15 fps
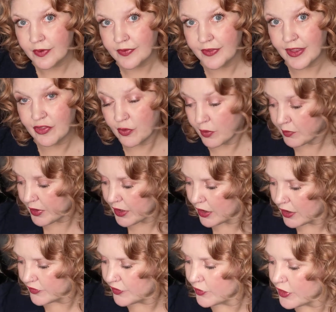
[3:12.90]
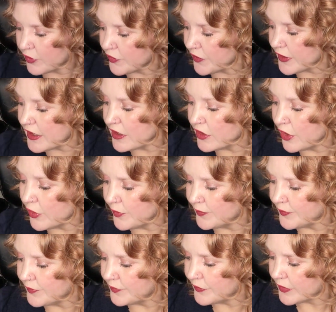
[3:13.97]
That's where we are. So here's the keynote,
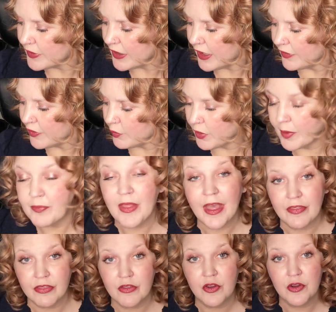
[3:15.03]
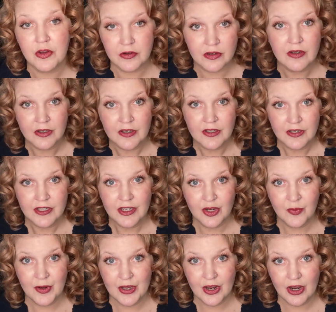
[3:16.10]
and then we're up that third. Here we
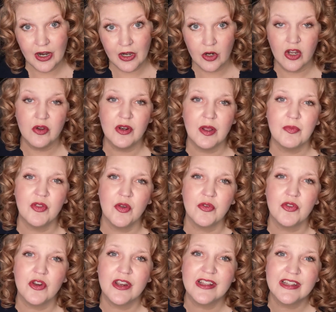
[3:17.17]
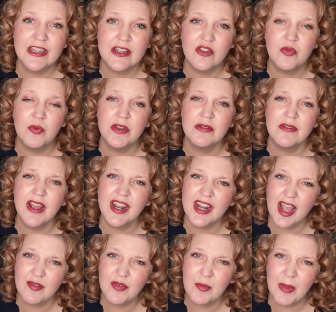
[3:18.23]
are. Oh, and I'm so sorry, leads. We do not
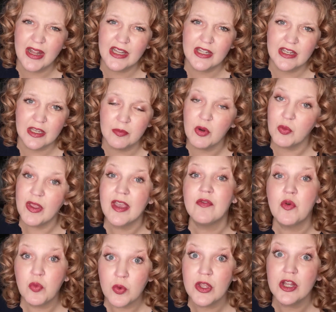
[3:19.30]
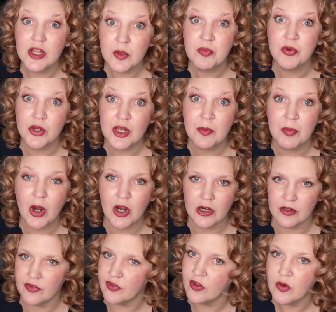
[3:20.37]
have the melody, but we have a really pretty
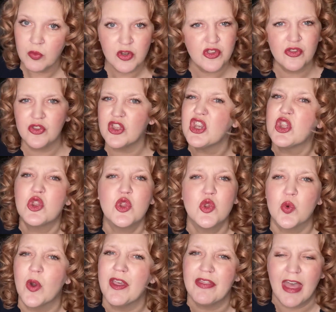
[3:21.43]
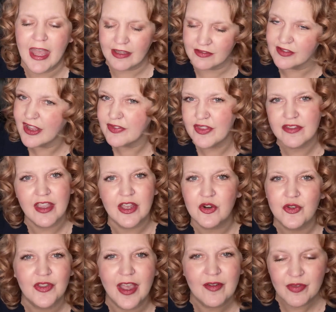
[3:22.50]
part, so we're just going to enjoy that. Let the
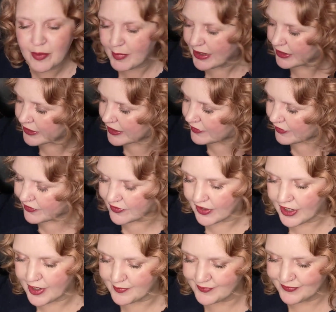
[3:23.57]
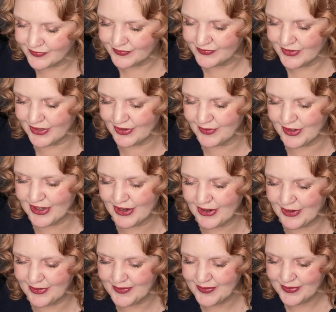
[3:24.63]
tenors have the melody this time. Here we
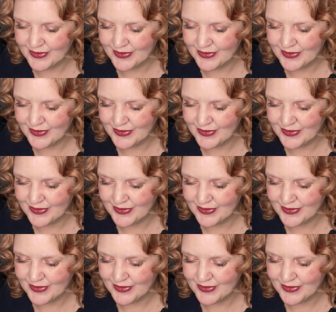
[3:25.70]
go.